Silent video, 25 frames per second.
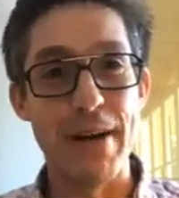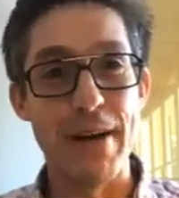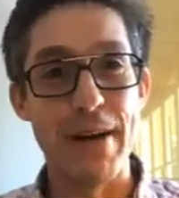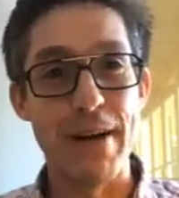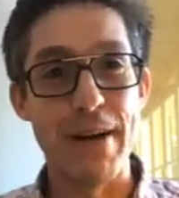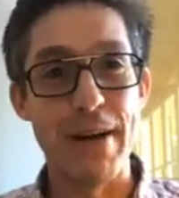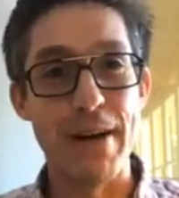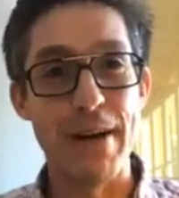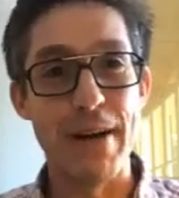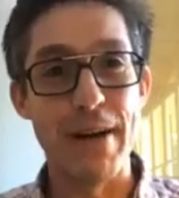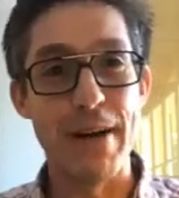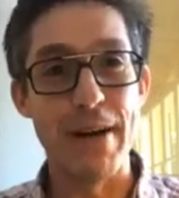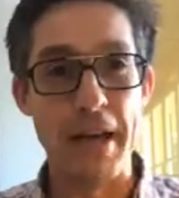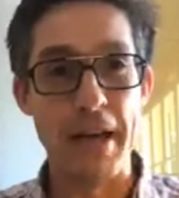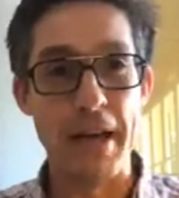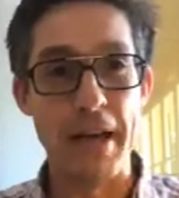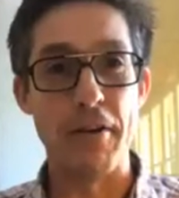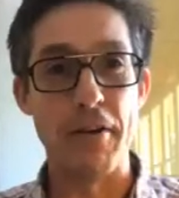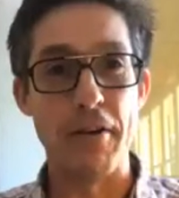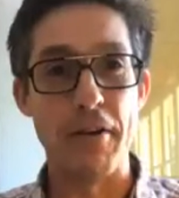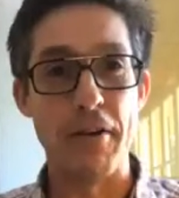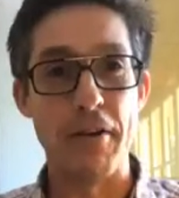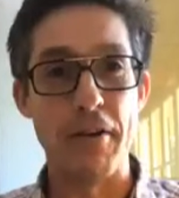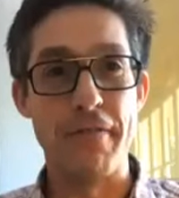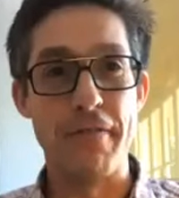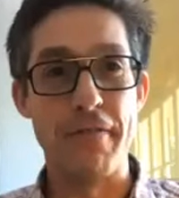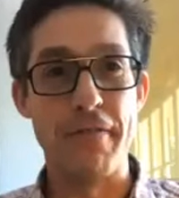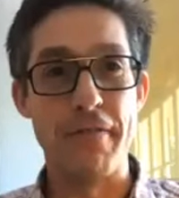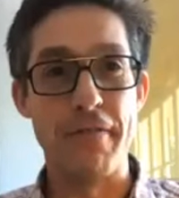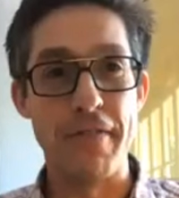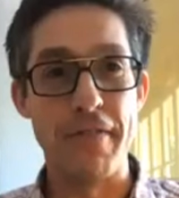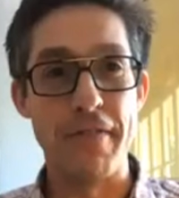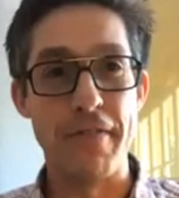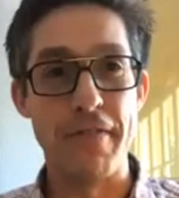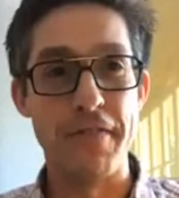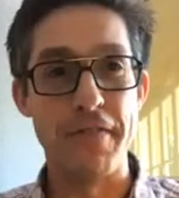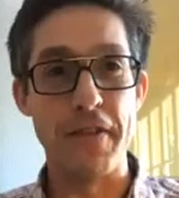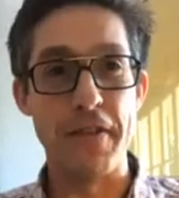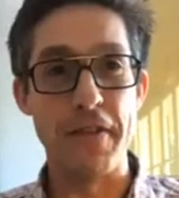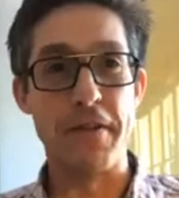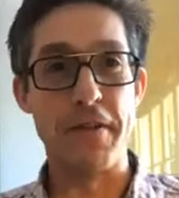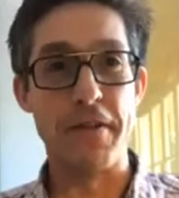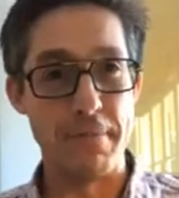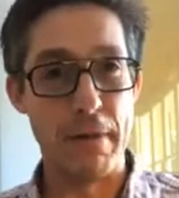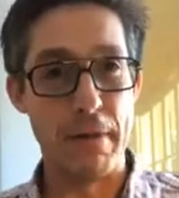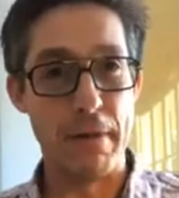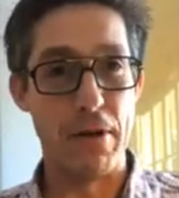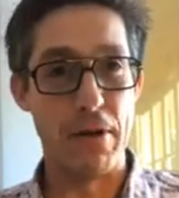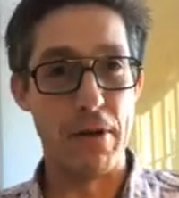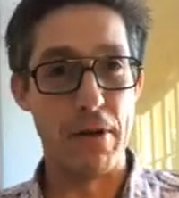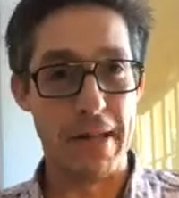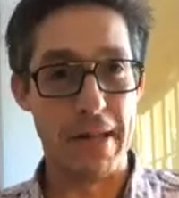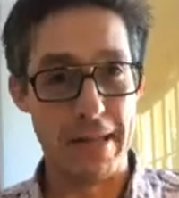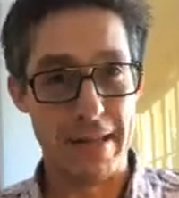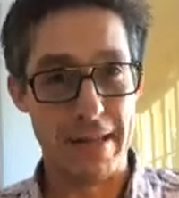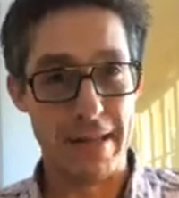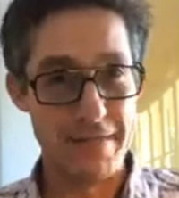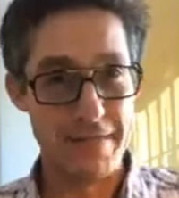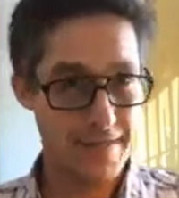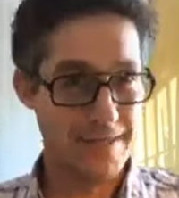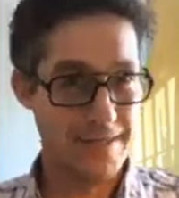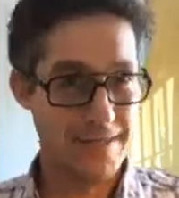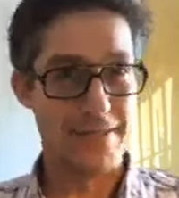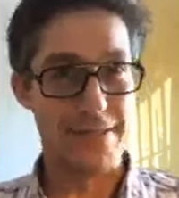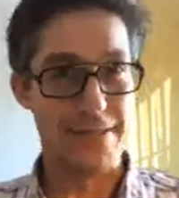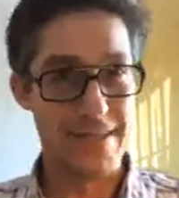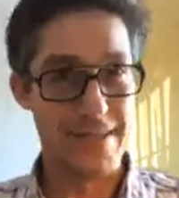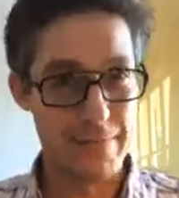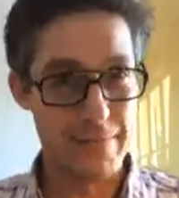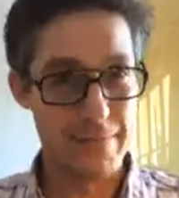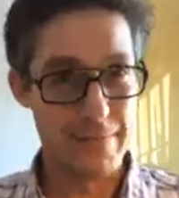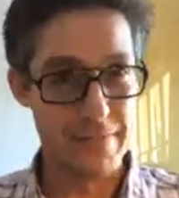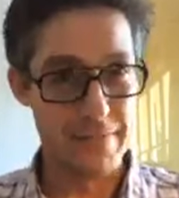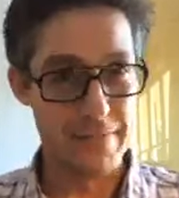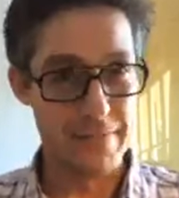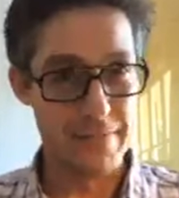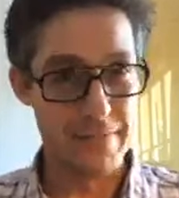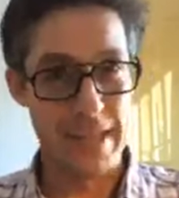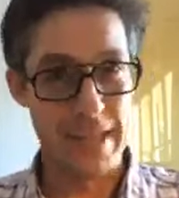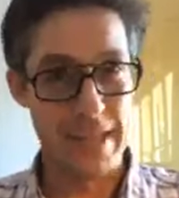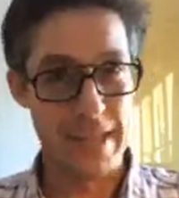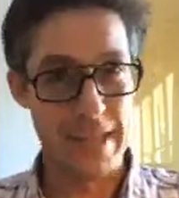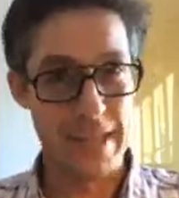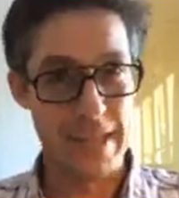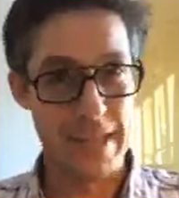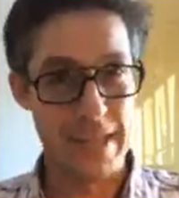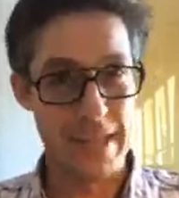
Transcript: I've got 50 euros in my pocket left, or something like that.